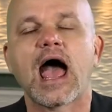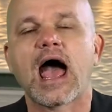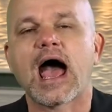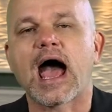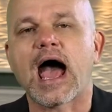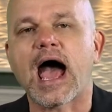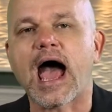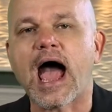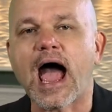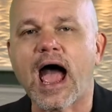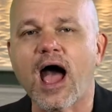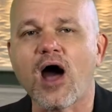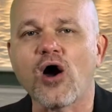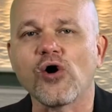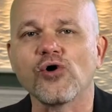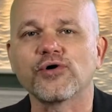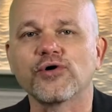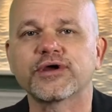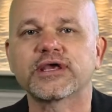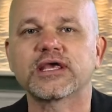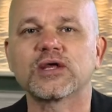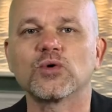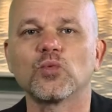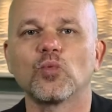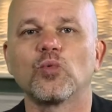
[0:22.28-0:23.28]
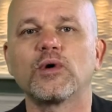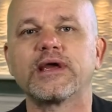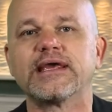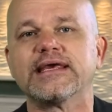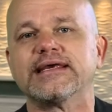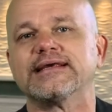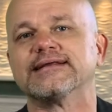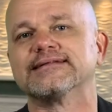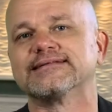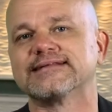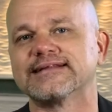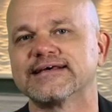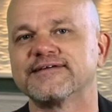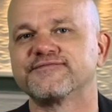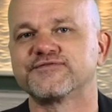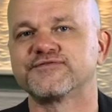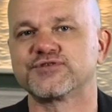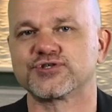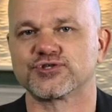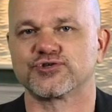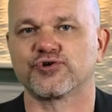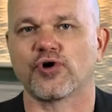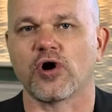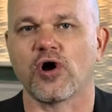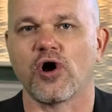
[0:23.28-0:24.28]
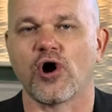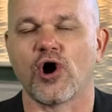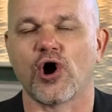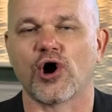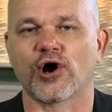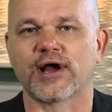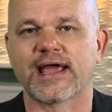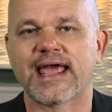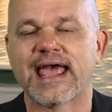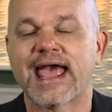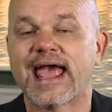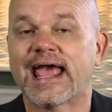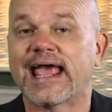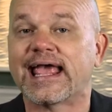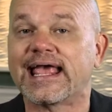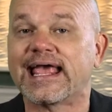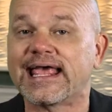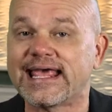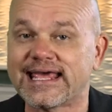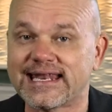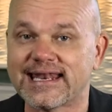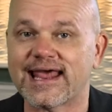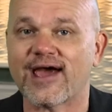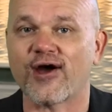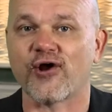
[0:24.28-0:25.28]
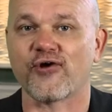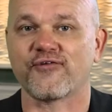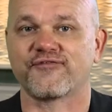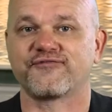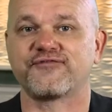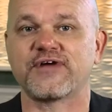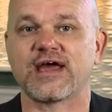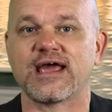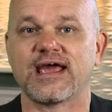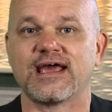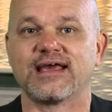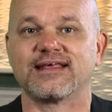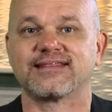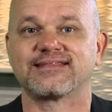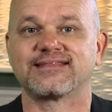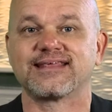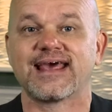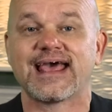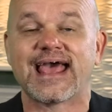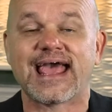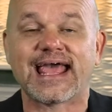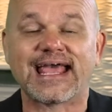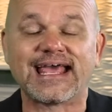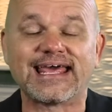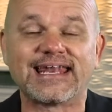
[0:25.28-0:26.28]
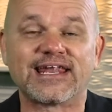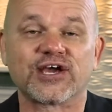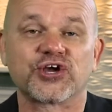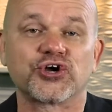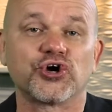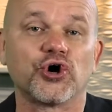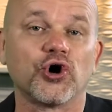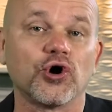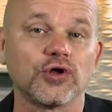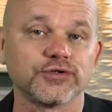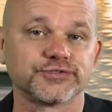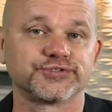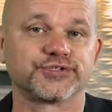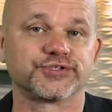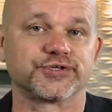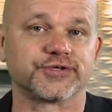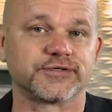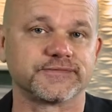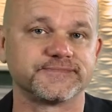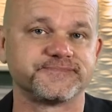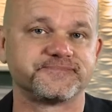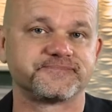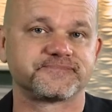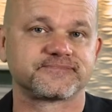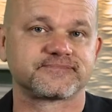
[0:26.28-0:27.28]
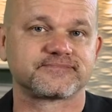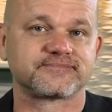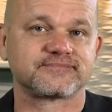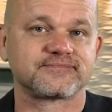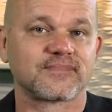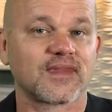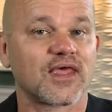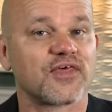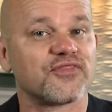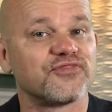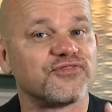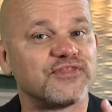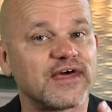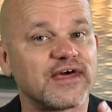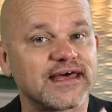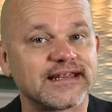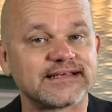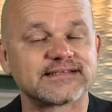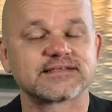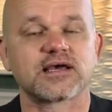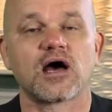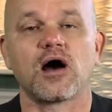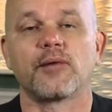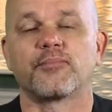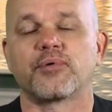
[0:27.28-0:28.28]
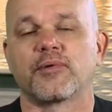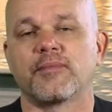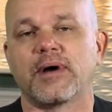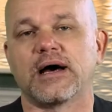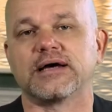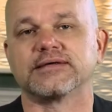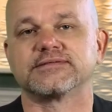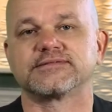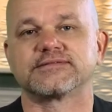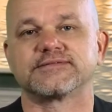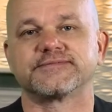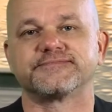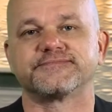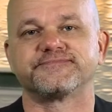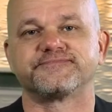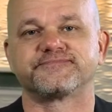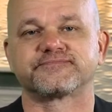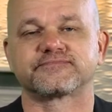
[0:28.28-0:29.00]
How can we live strong in our faith in a culture that is compromised?